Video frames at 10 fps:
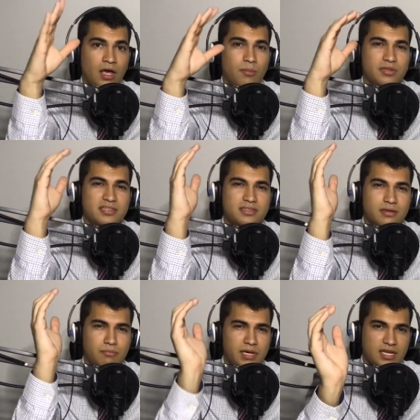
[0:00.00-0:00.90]
But this is the
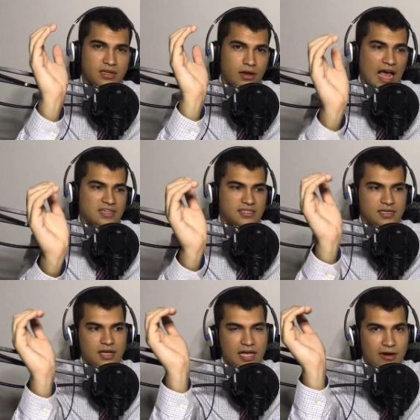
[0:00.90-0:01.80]
median, as
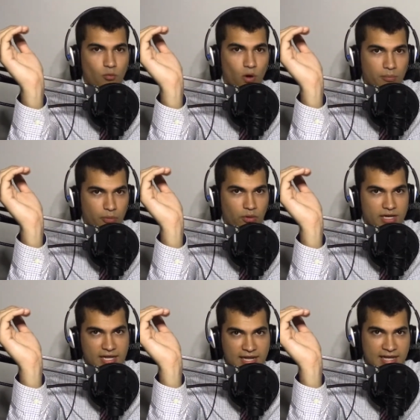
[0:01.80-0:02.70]
in at one point
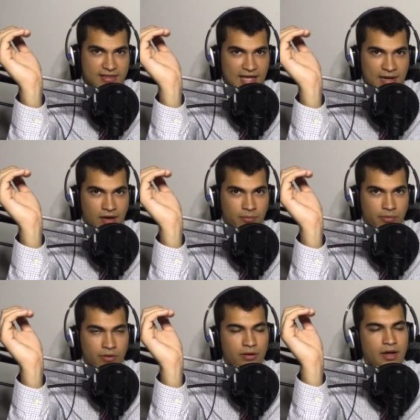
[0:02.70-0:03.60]
it hit that
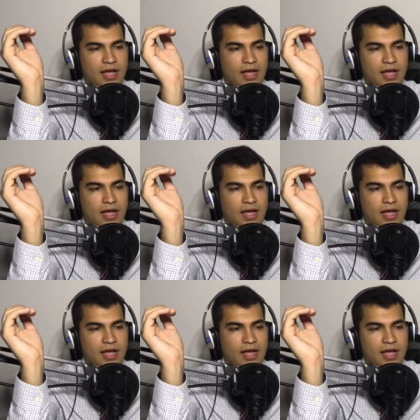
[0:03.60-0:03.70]
number